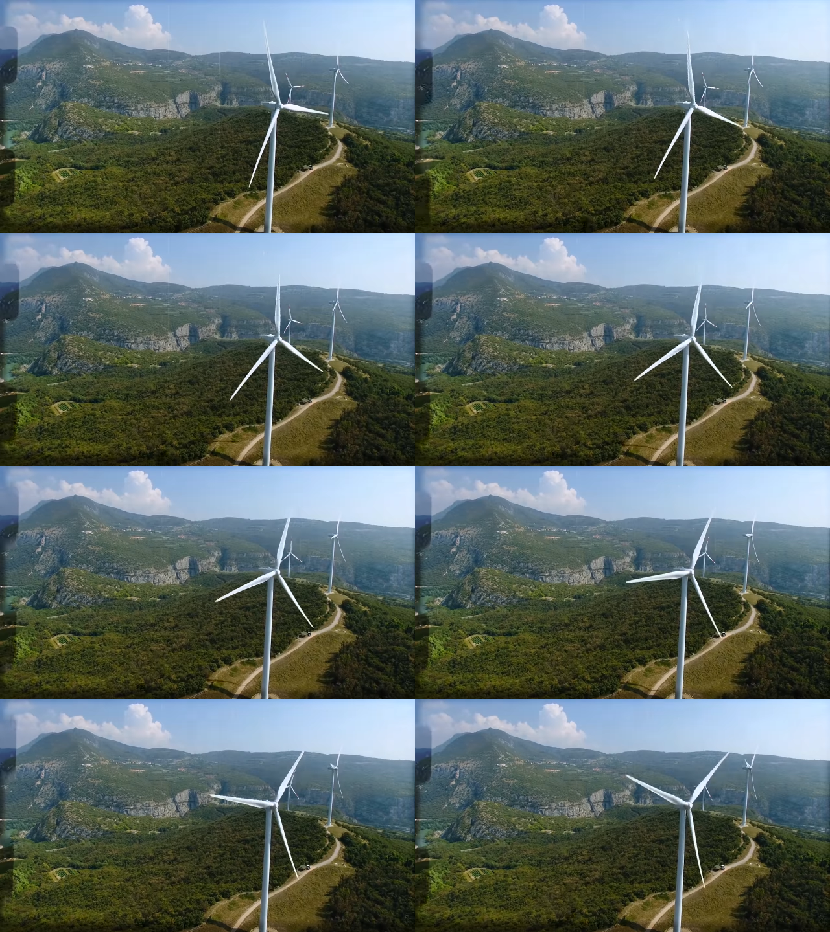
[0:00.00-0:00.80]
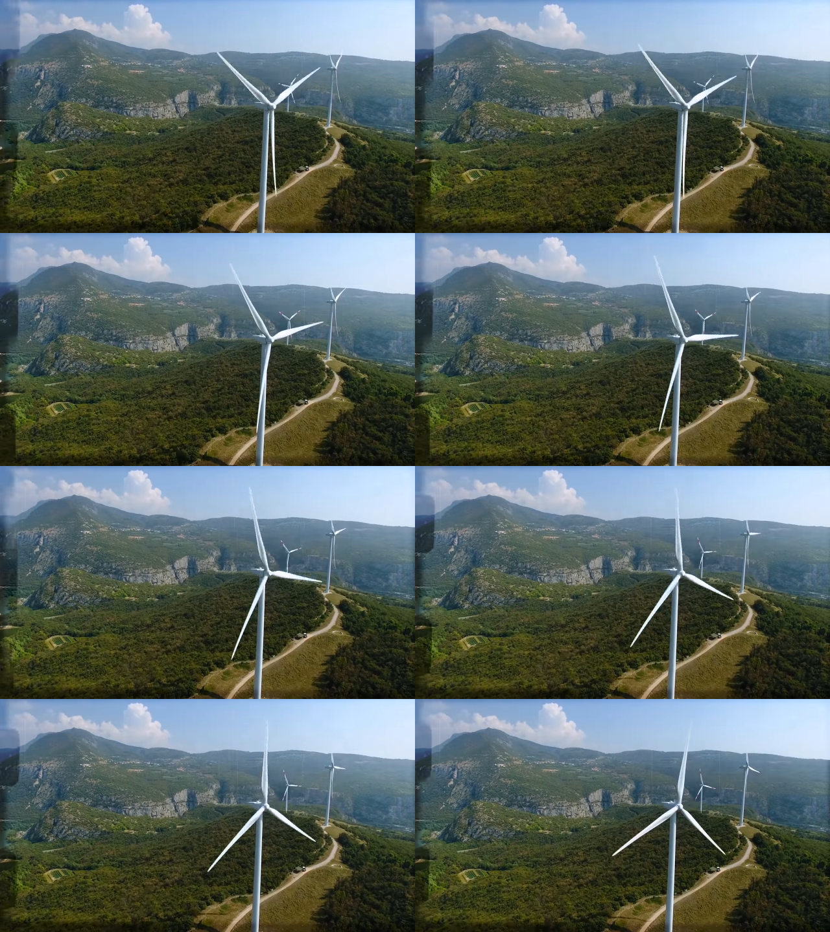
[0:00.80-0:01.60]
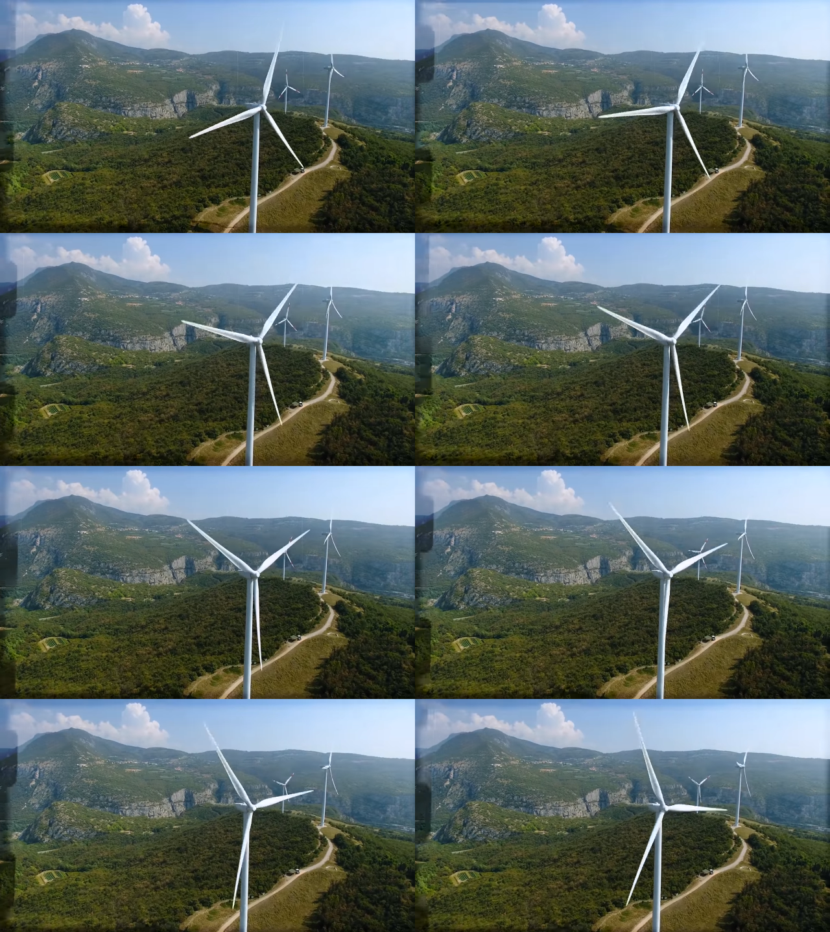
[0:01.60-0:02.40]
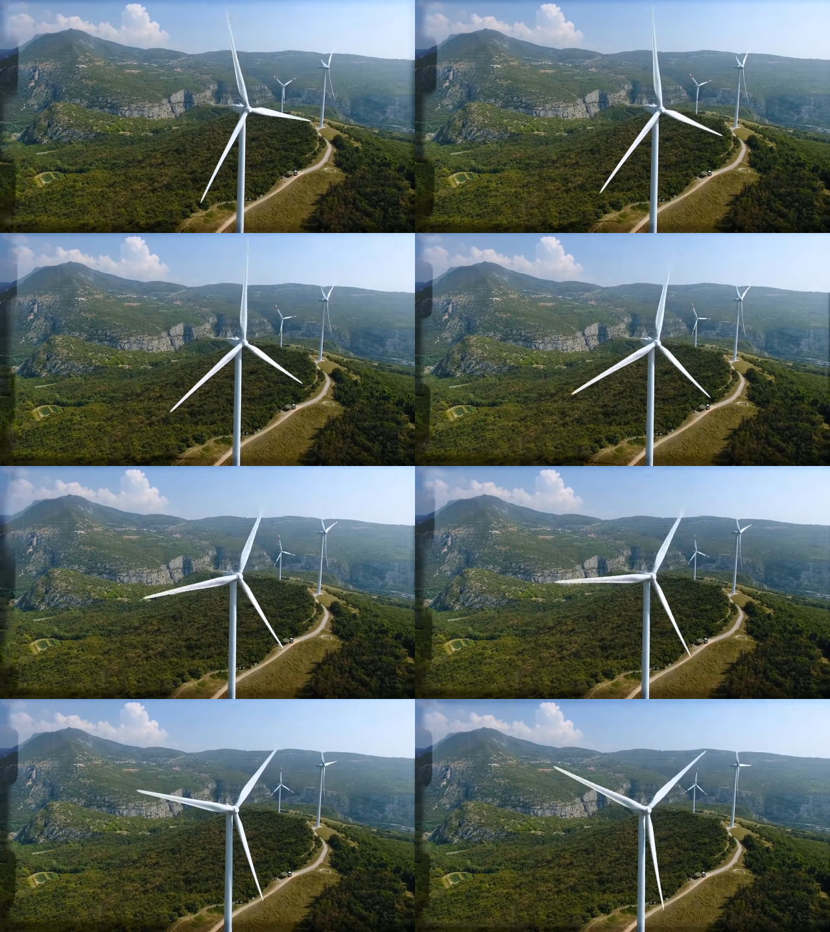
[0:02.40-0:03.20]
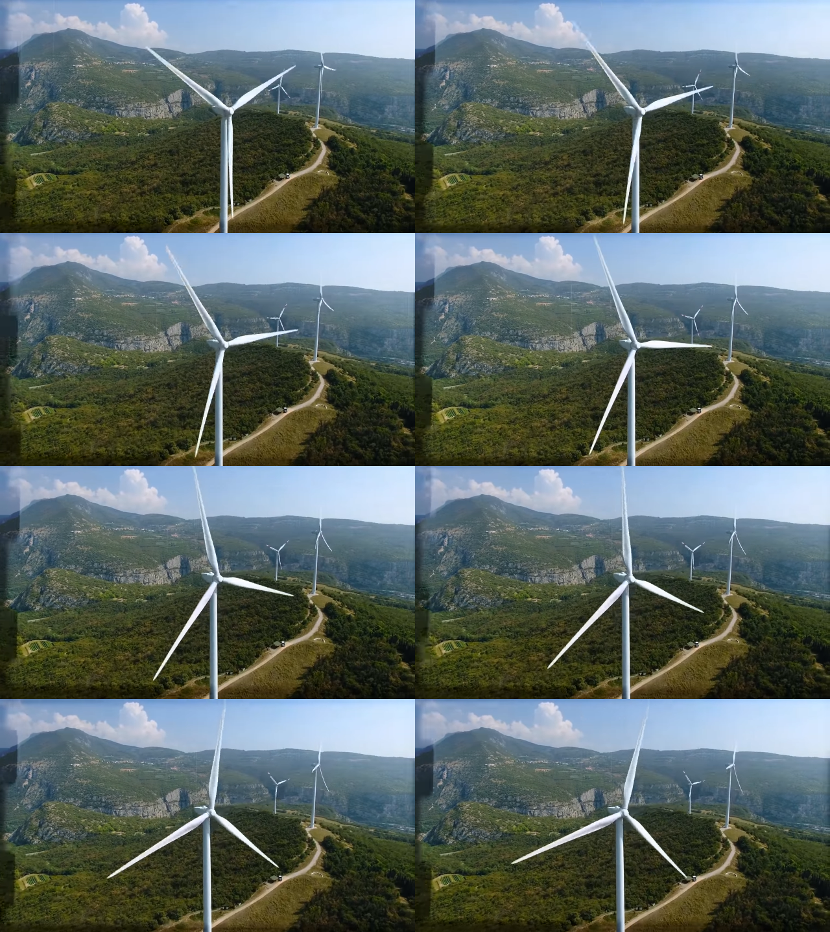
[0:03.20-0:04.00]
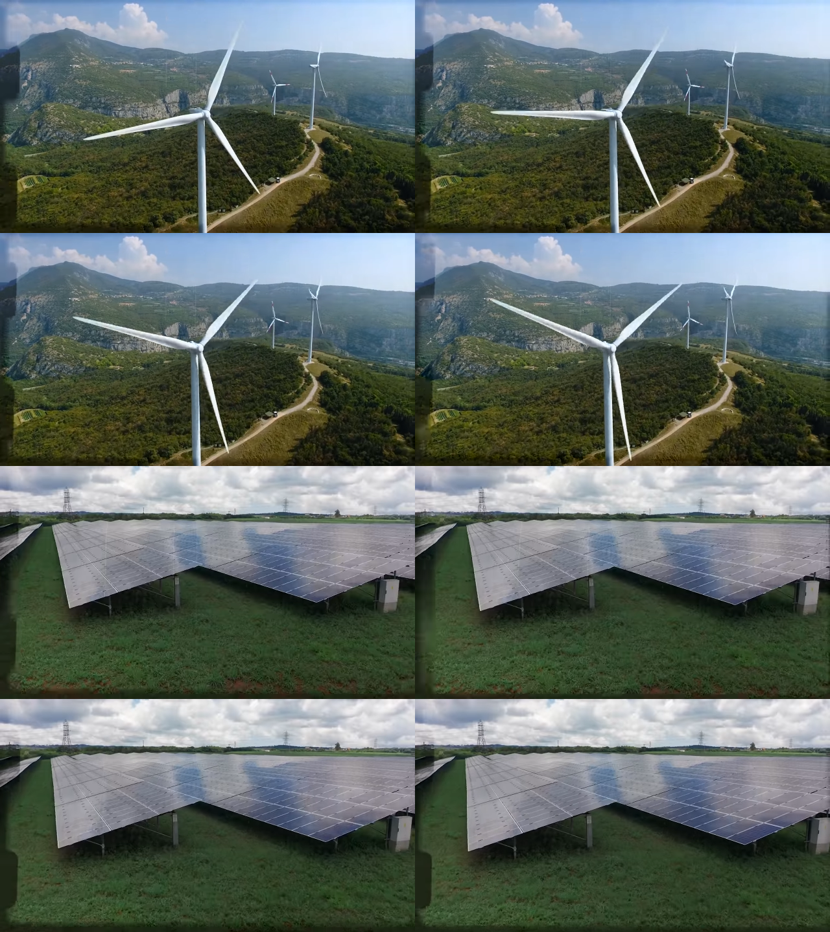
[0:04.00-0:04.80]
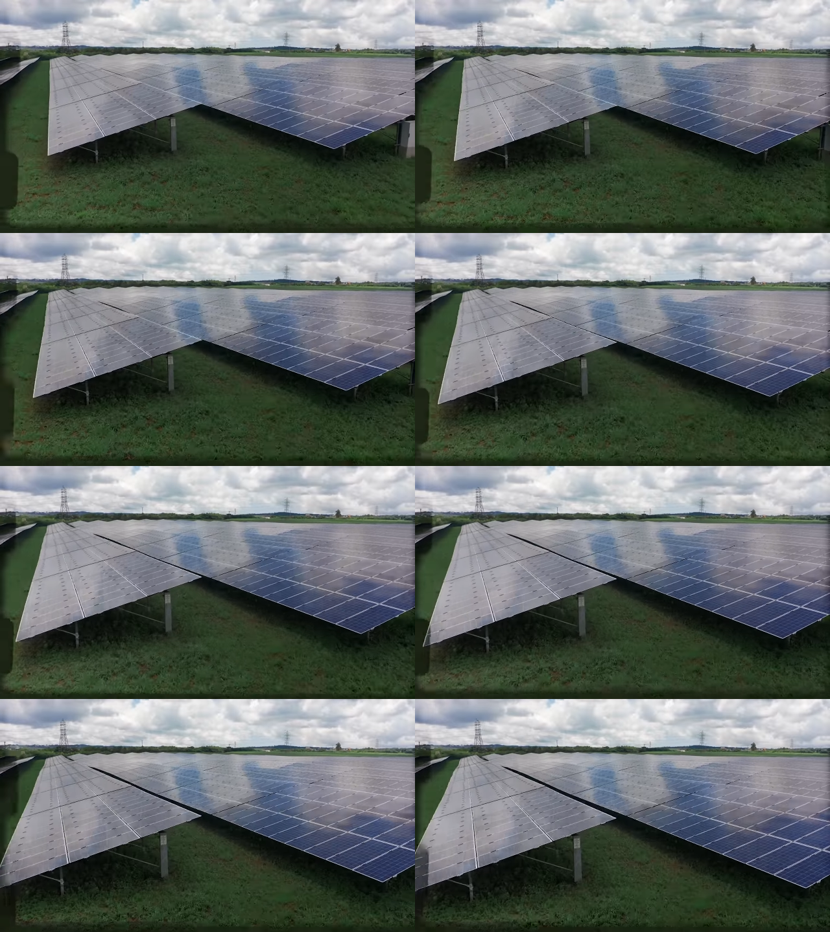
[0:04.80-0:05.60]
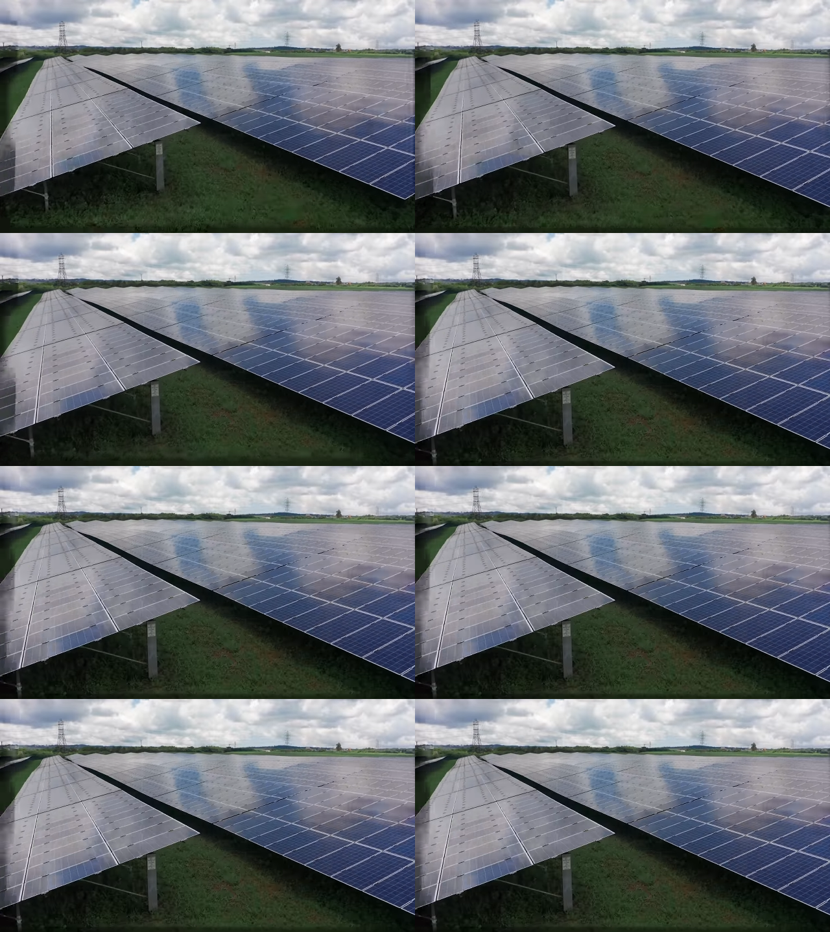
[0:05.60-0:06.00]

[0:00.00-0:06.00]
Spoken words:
(no speaker visible)